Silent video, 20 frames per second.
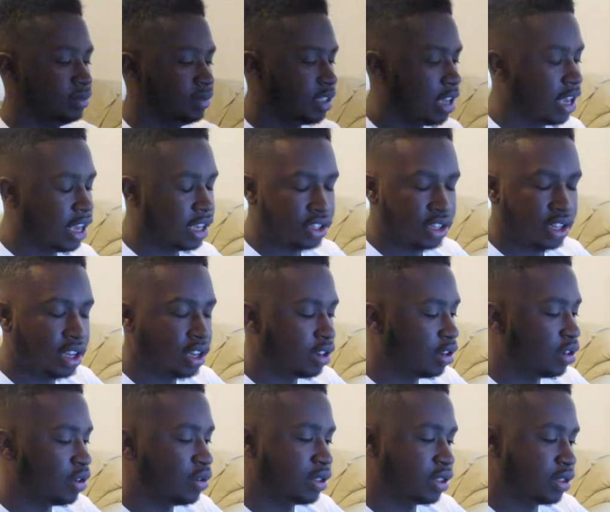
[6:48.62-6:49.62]
Actually, I don't
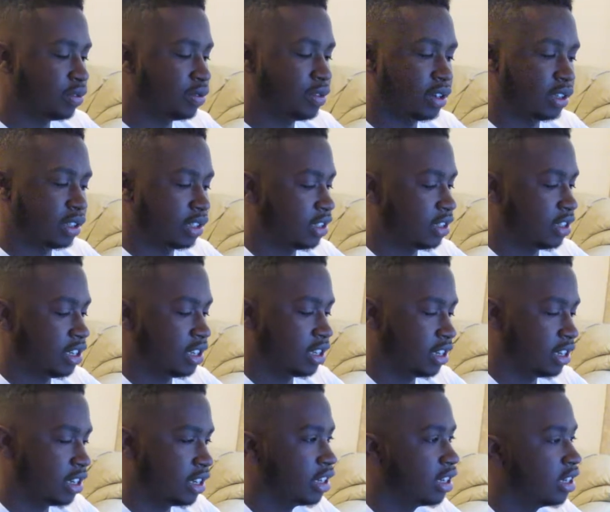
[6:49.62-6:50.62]
know what the fuck to think of
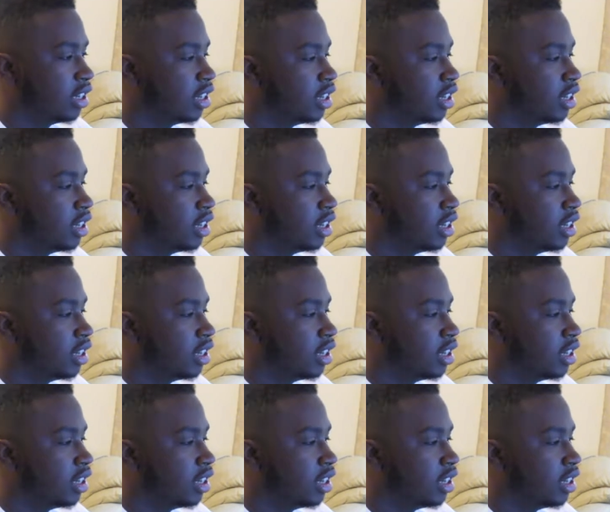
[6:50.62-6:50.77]
that.